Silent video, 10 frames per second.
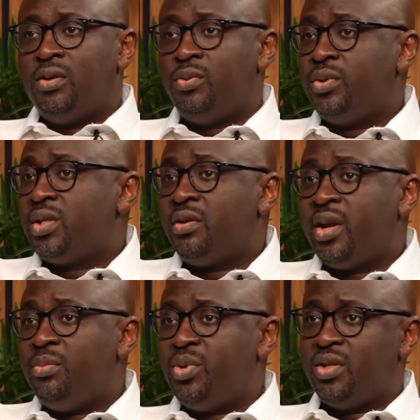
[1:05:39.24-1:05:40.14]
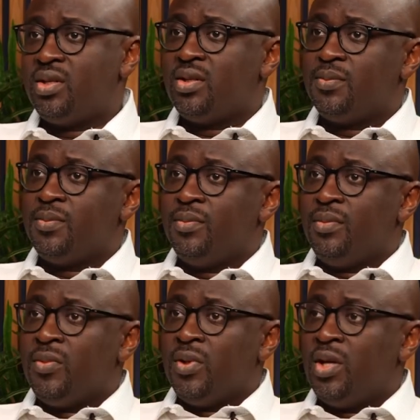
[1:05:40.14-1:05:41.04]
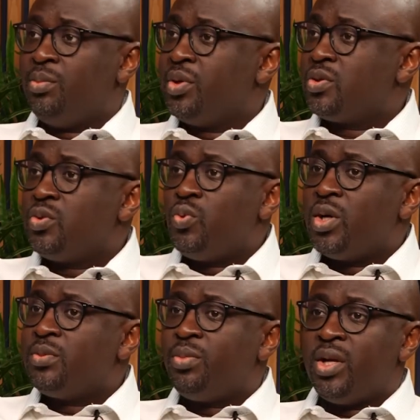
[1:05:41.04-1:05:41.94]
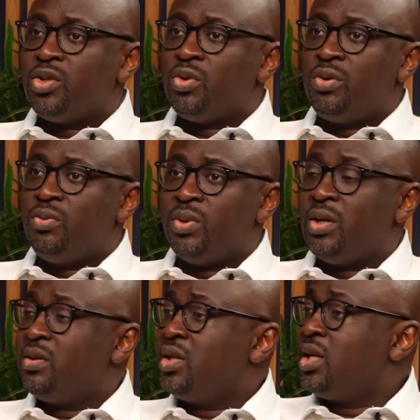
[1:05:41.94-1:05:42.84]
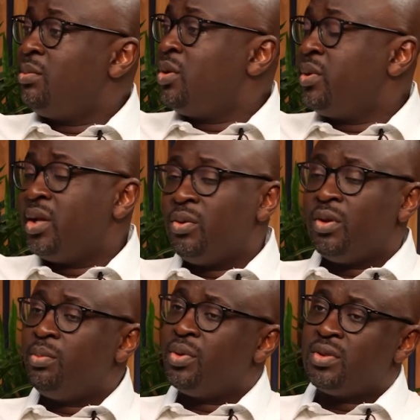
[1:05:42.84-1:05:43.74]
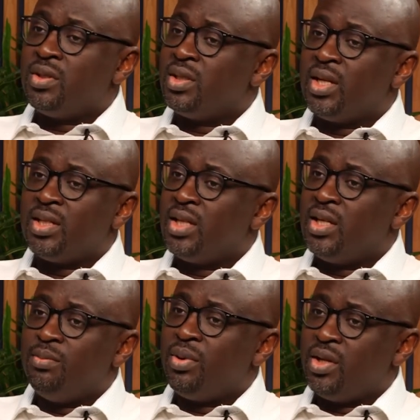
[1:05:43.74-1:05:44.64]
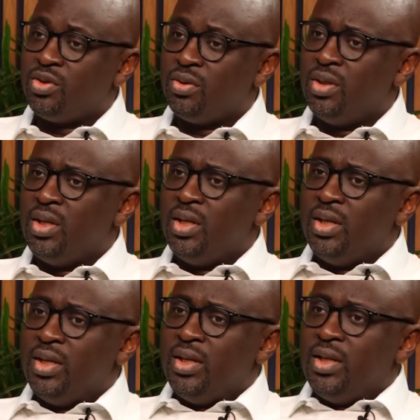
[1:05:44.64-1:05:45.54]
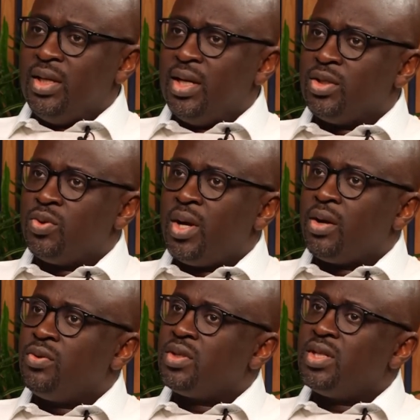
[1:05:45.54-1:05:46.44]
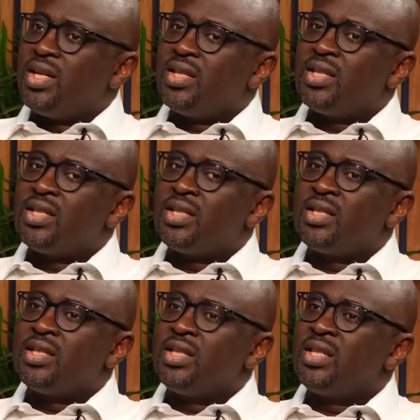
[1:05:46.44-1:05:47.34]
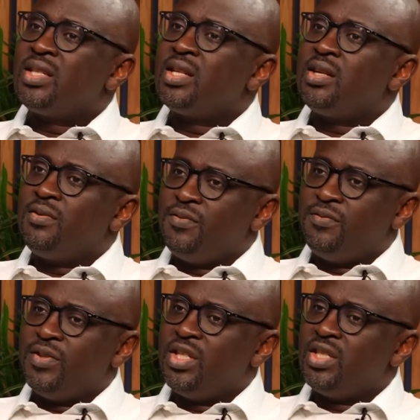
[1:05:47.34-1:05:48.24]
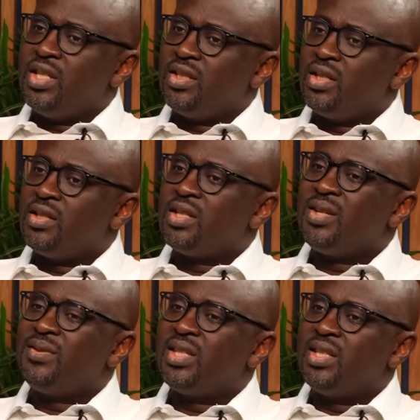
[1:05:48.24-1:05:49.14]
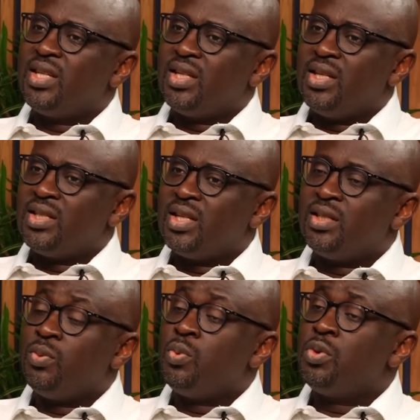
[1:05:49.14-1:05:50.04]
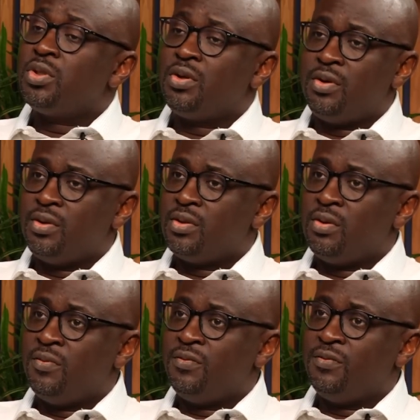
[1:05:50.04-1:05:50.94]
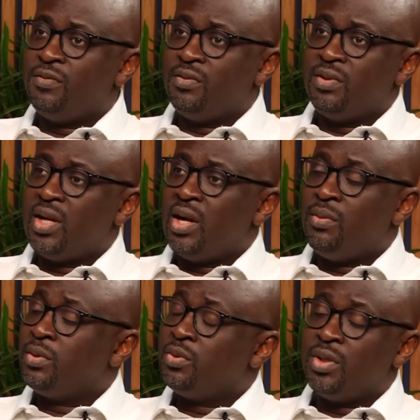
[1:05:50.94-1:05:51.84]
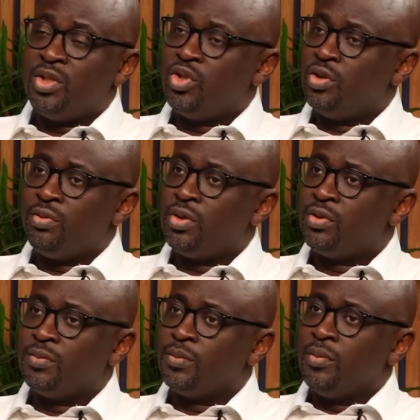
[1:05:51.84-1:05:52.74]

Who is a rapist? A person who wants pleasure without thinking about whether the other person is getting any pleasure. And so I consider selfishness and self-centeredness as the worst curse of our today's generation.